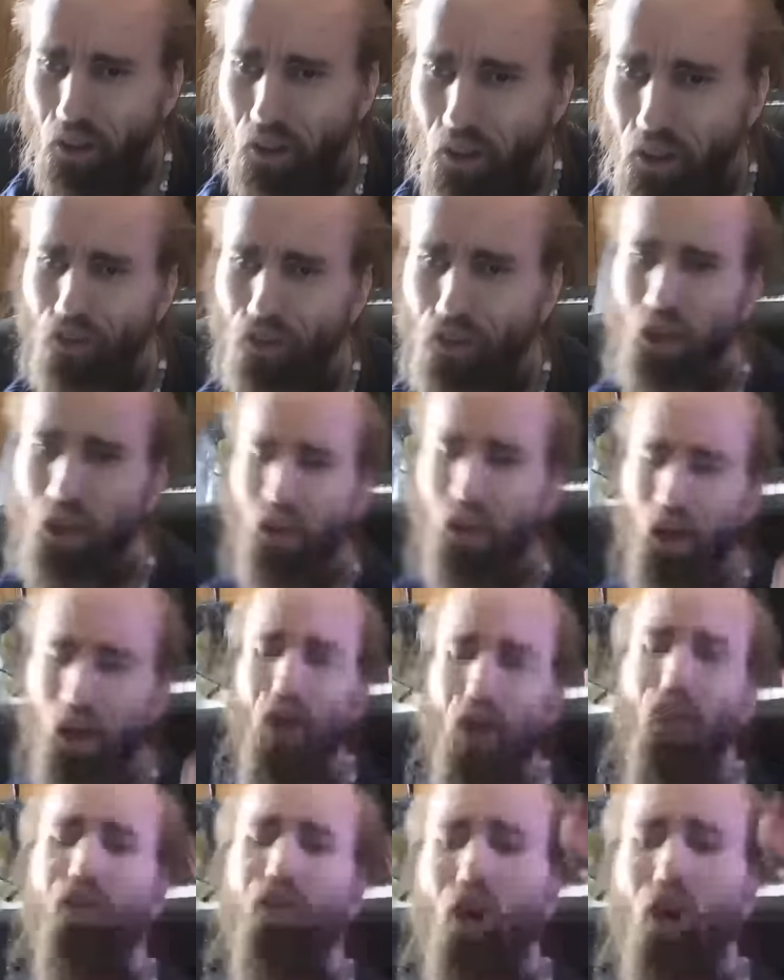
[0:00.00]
You sit
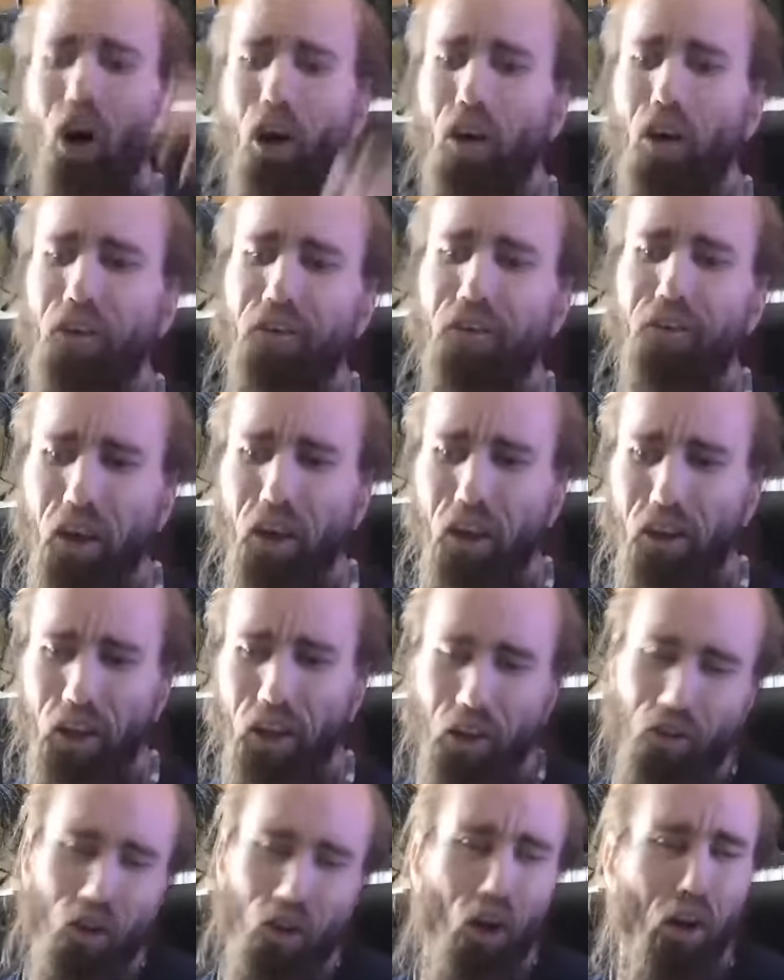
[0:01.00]
there and talk shit.
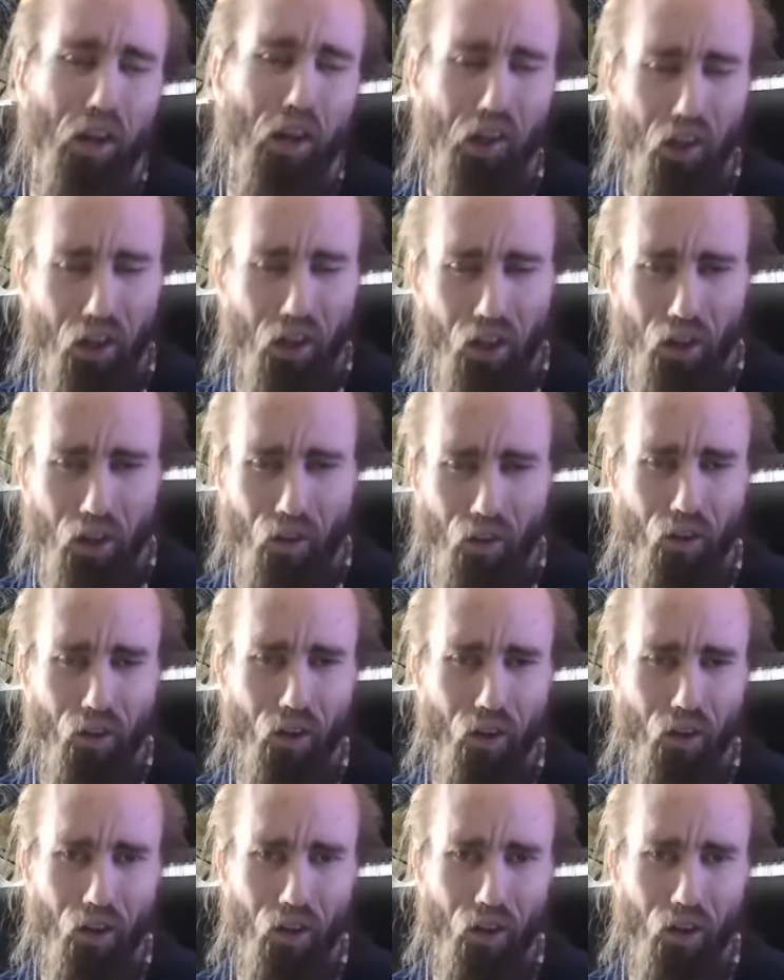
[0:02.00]
That's all you do